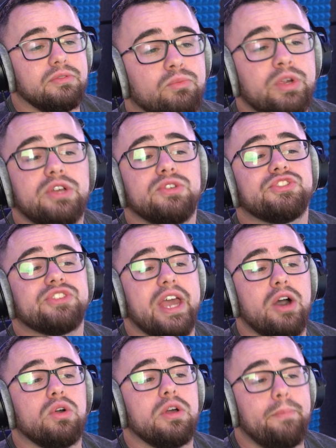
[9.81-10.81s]
real
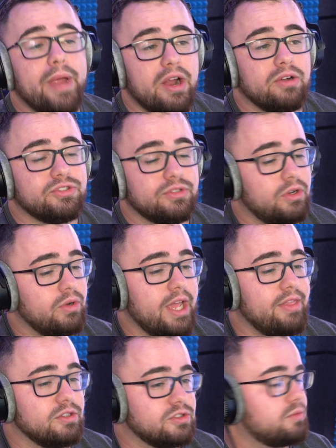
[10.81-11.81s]
scale comparison. Okay,
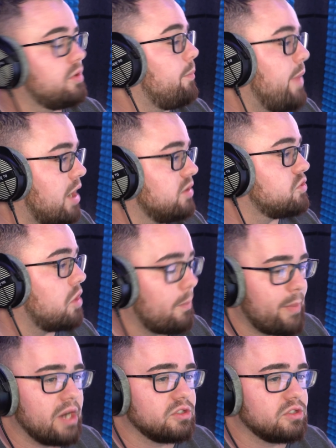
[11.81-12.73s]
there's comparison, comparison,